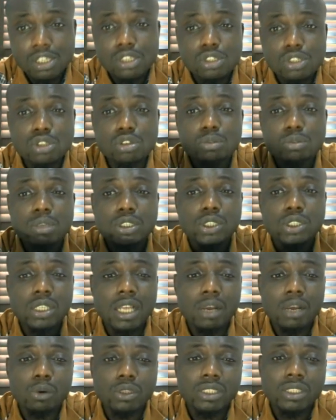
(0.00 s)
So make sure
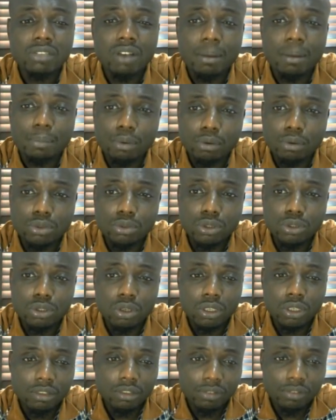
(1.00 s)
that whatever prompts
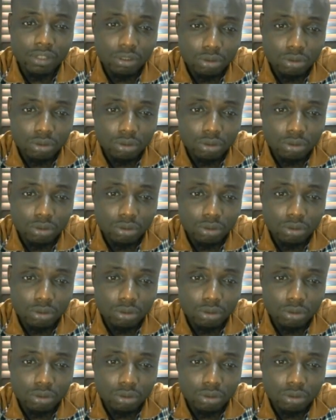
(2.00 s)
you're giving to